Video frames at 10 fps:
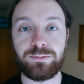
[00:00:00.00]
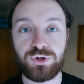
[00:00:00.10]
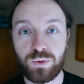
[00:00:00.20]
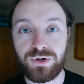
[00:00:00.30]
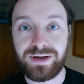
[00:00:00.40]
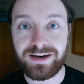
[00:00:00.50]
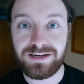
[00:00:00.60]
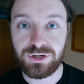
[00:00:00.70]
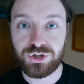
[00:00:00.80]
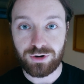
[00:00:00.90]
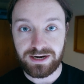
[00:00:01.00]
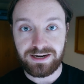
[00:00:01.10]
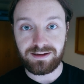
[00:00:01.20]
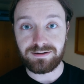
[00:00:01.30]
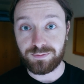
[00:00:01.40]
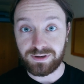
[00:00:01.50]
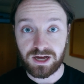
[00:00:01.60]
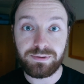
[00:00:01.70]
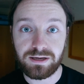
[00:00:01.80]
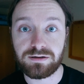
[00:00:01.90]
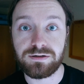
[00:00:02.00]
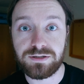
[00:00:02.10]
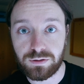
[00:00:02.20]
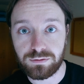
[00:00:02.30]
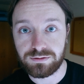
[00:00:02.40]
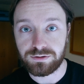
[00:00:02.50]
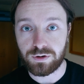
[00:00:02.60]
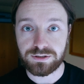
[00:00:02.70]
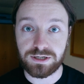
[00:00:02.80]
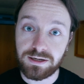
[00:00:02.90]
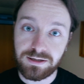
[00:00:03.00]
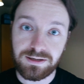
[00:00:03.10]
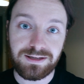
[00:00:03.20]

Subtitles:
I'm sure when you get into training to becoming a consultant doctor,